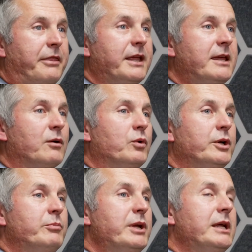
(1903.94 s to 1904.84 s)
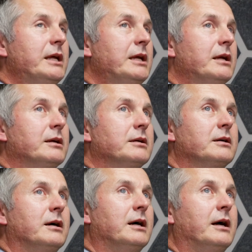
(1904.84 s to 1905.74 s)
I think you would be
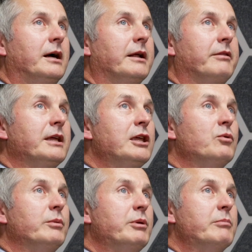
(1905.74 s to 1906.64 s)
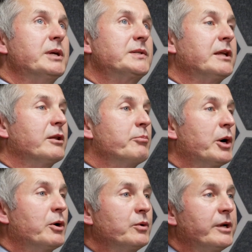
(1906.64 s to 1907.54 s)
missing the
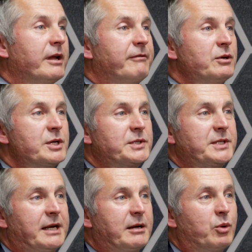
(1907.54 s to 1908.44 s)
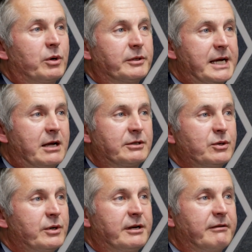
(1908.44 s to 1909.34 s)
boat if you just said it boiled down
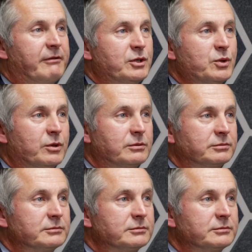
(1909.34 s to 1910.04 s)
to an individual.